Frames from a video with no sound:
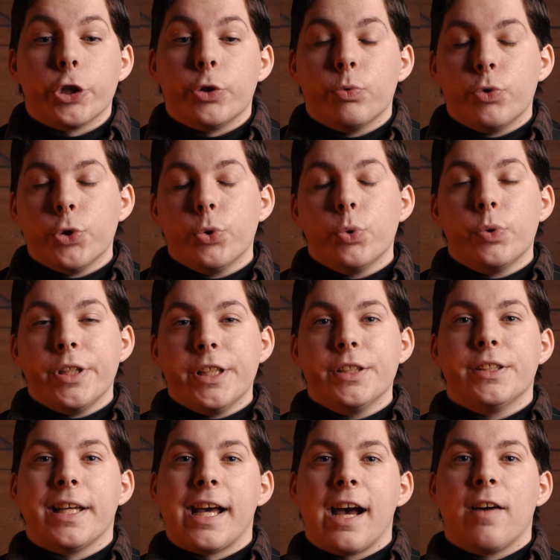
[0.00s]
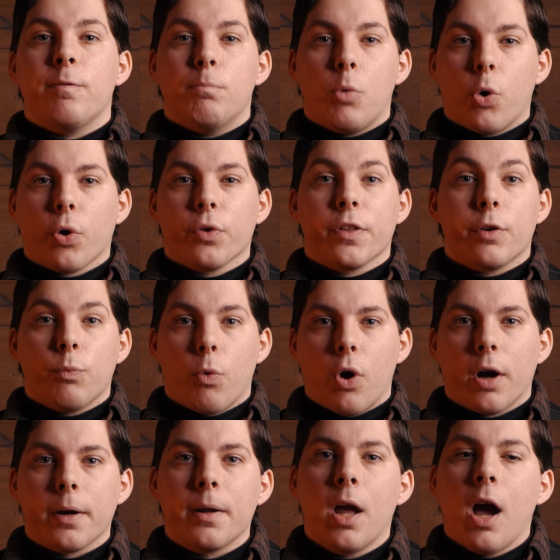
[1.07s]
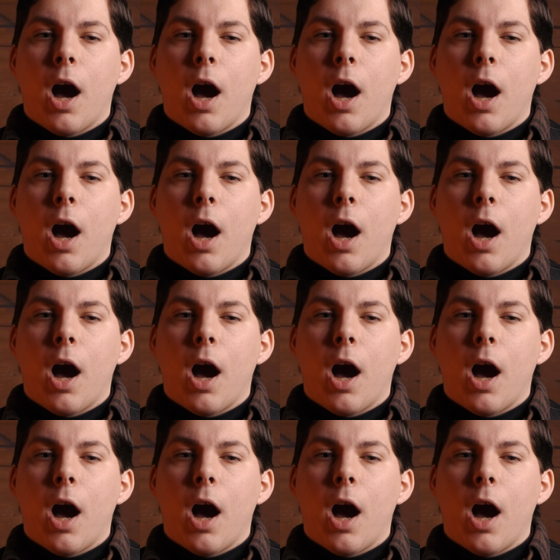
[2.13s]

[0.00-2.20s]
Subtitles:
you do need to have more than one.